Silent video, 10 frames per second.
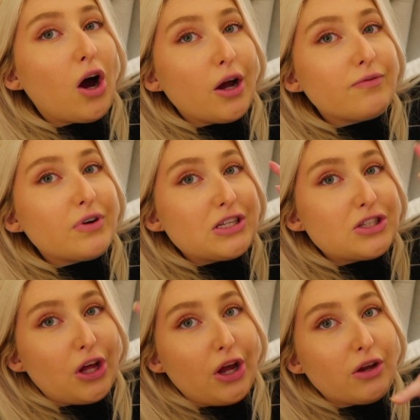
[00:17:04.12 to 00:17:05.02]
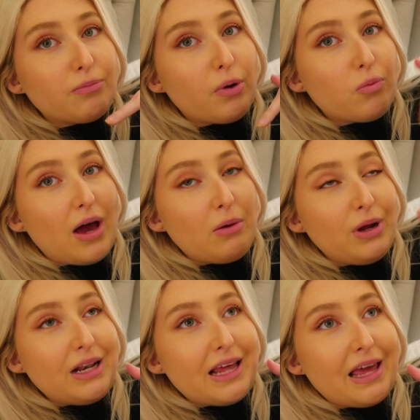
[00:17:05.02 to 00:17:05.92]
Hopefully soon. But where
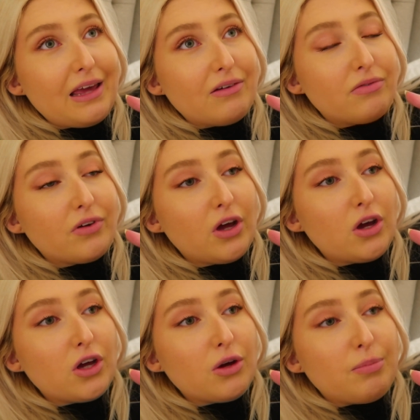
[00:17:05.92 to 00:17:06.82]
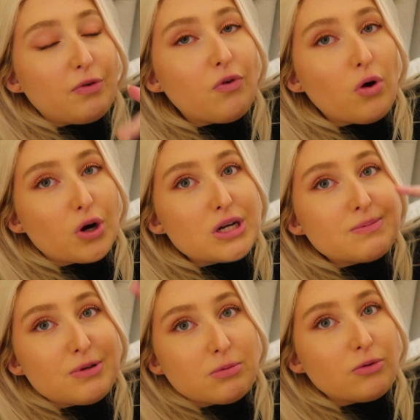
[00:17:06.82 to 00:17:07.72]
we live, before
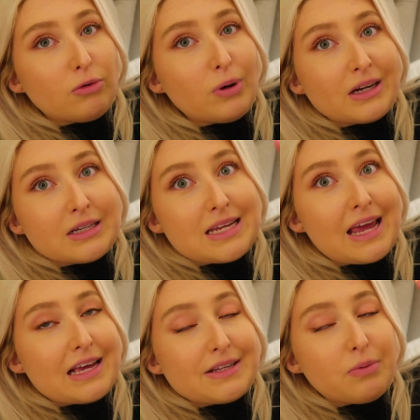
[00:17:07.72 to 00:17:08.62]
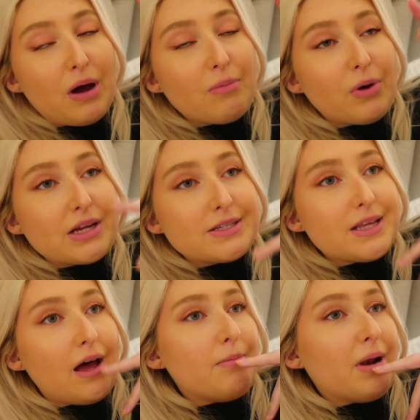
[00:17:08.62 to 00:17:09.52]
Christmas, we were all in tears, weren't we? And
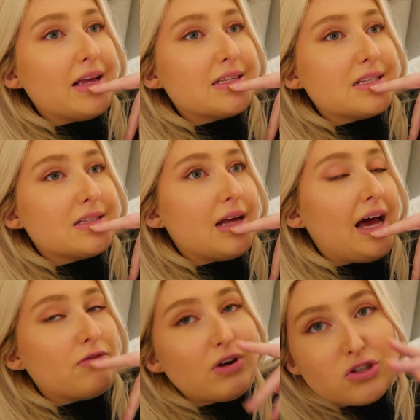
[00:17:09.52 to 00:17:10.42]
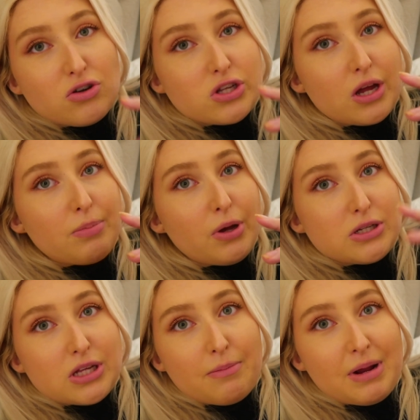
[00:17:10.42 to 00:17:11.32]
certain places had restaurants
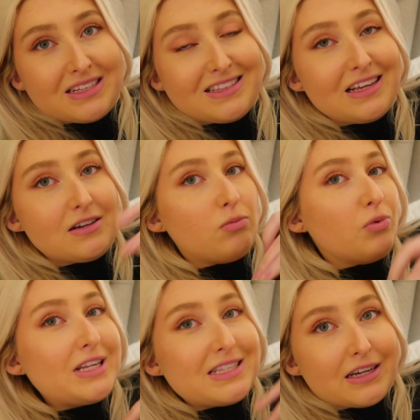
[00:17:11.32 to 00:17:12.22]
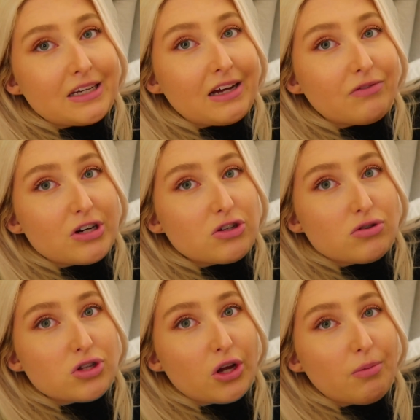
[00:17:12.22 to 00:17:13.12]
open, certain places didn't. We didn't have
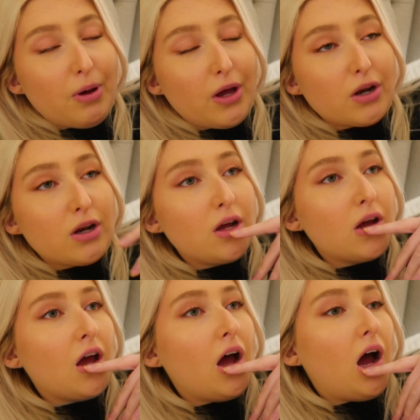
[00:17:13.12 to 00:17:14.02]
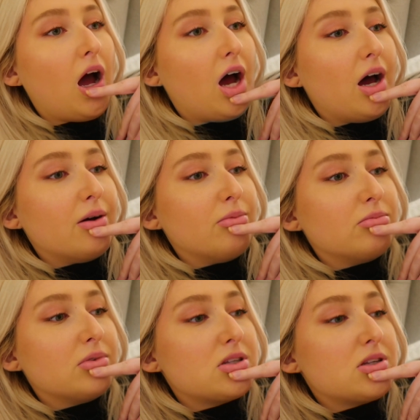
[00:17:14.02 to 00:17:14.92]
restaurants open. So
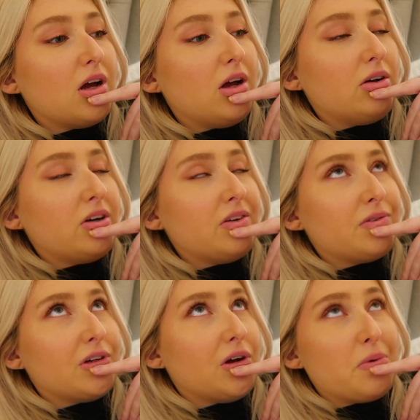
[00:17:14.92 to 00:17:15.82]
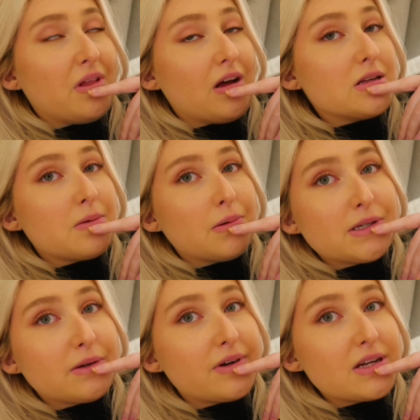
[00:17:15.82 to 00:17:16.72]
I don't even know when the last time I
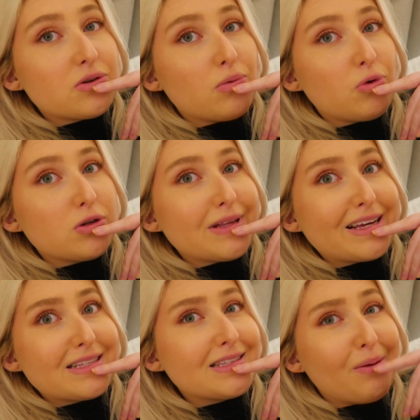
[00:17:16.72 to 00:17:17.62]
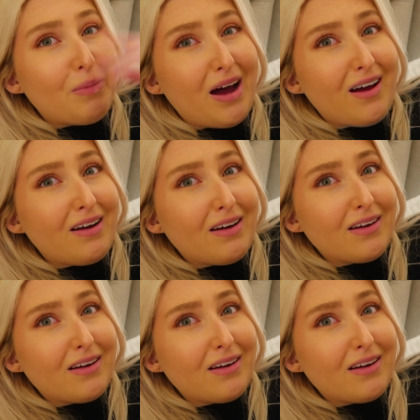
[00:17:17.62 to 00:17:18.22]
went to a restaurant was. Like summer?